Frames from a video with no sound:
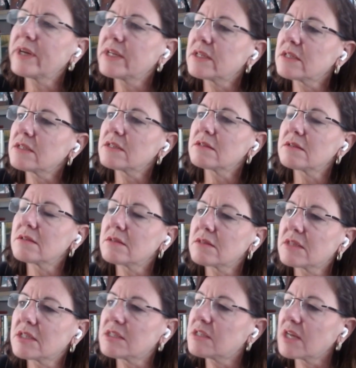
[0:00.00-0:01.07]
when
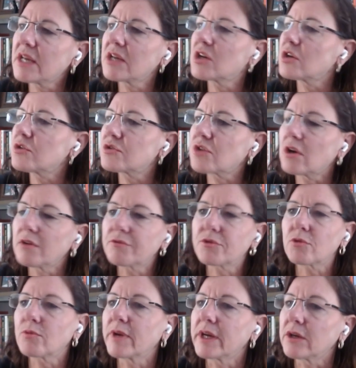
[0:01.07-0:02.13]
the day goes off
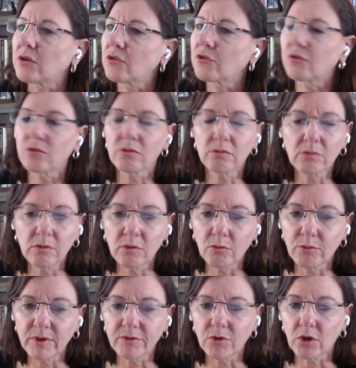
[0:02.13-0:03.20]
the rails?
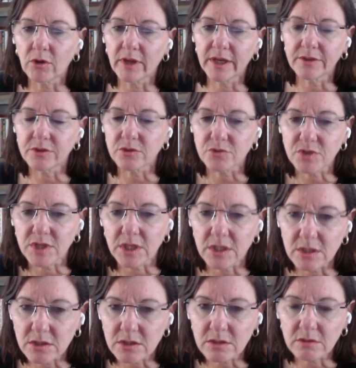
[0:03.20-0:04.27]
We've all had those
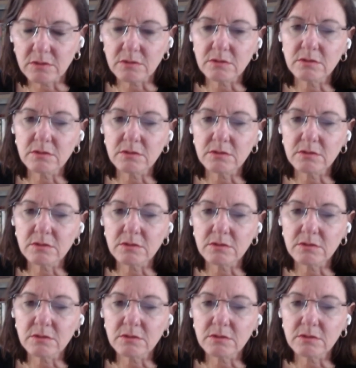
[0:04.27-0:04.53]
days.